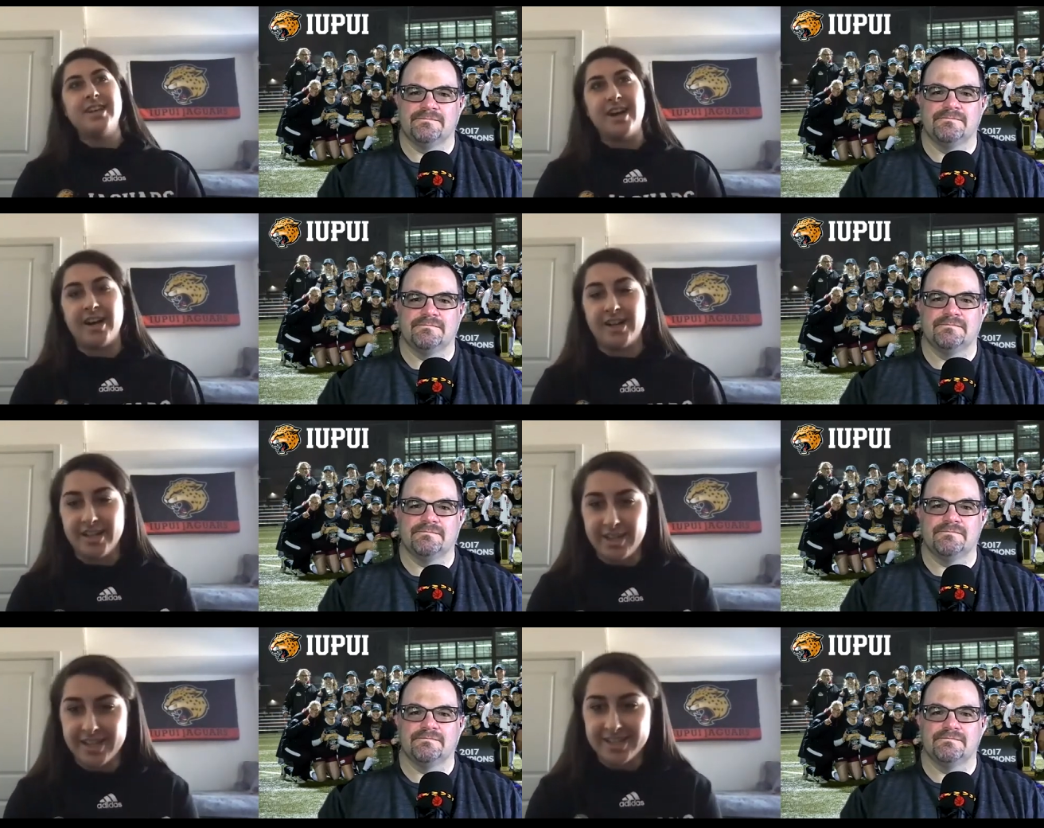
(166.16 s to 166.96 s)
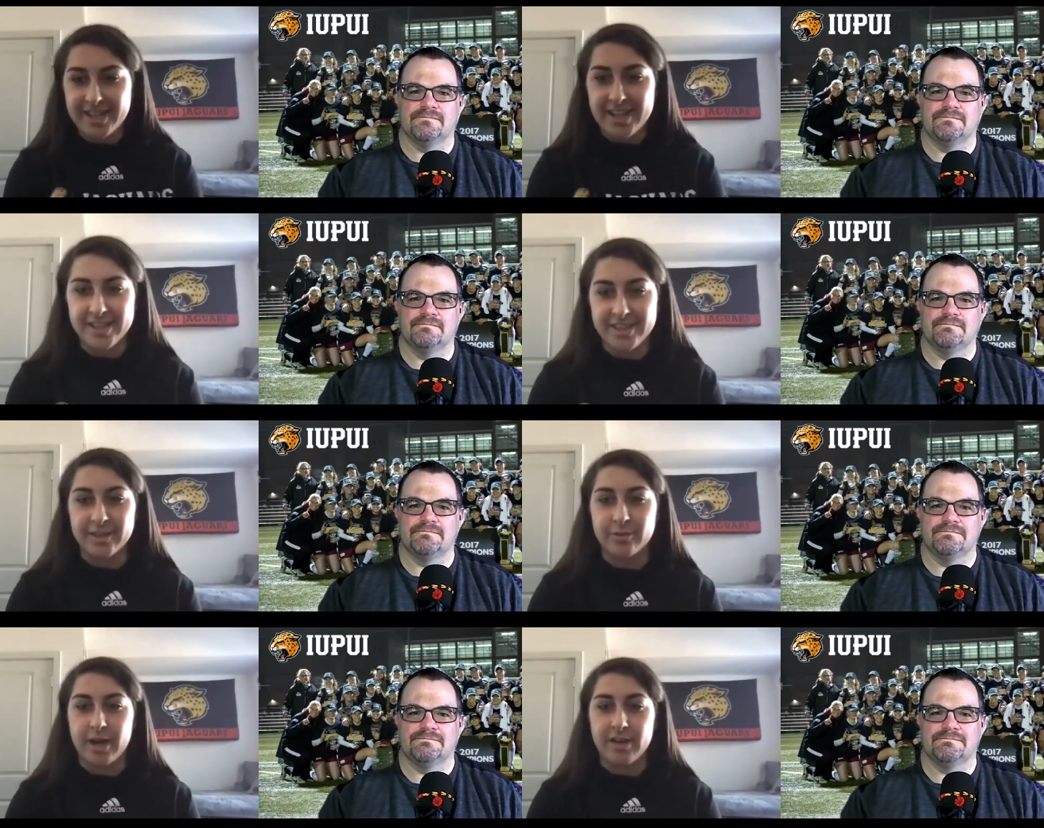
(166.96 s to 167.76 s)
Speaker 1: I had
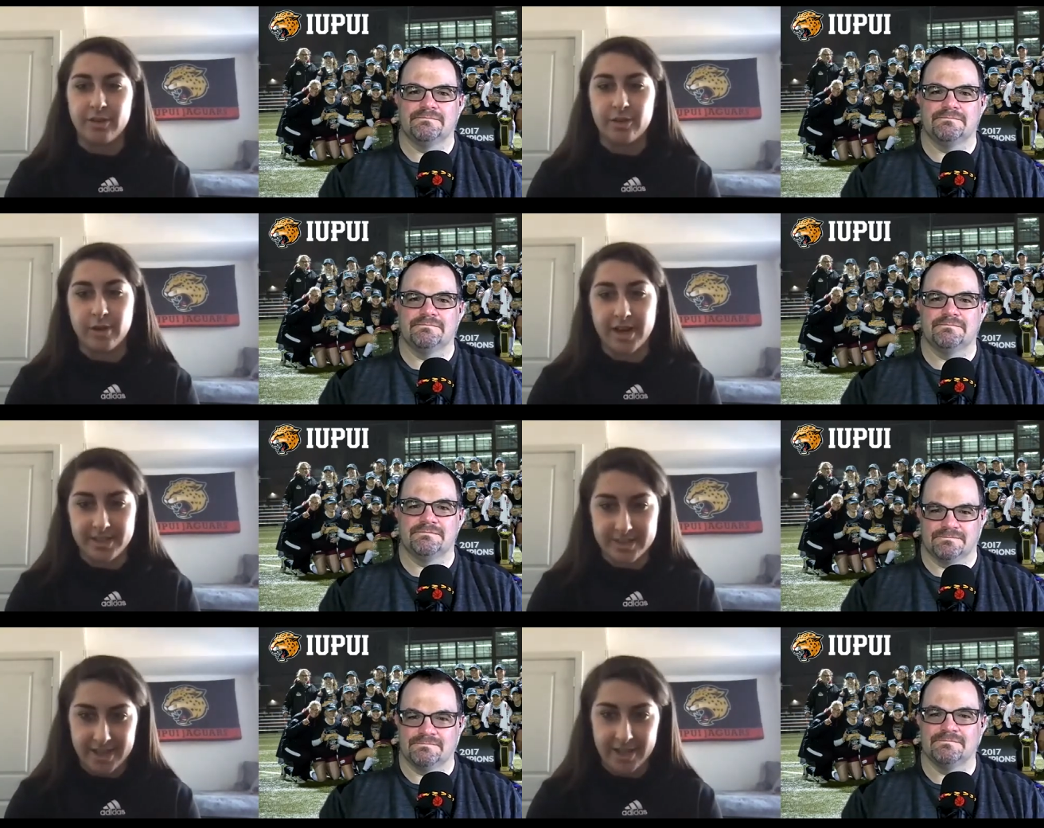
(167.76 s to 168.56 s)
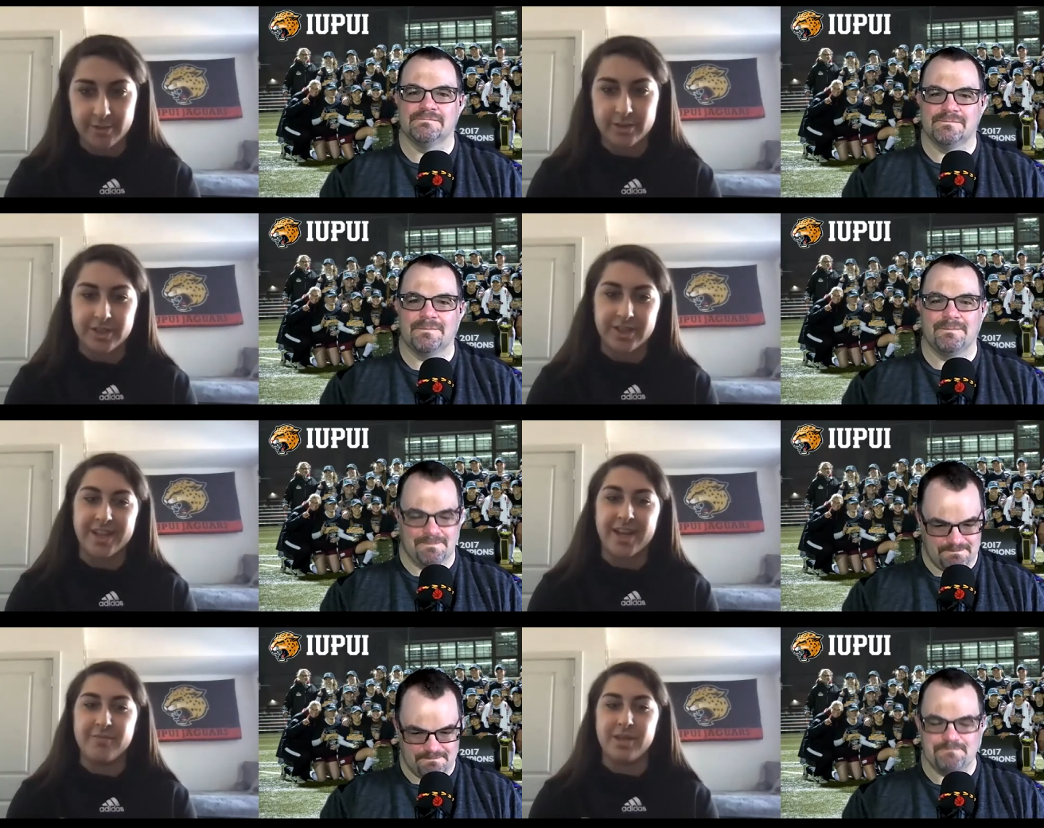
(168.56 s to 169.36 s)
the rival Wright State was
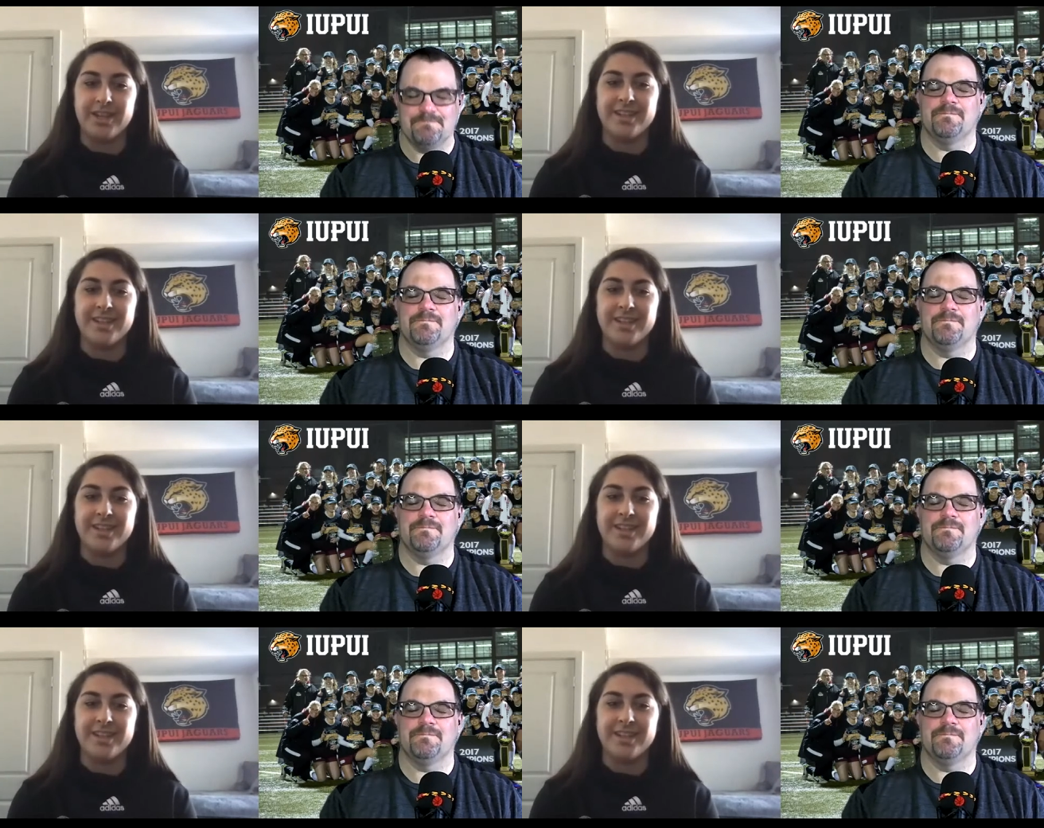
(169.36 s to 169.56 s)
looking at me.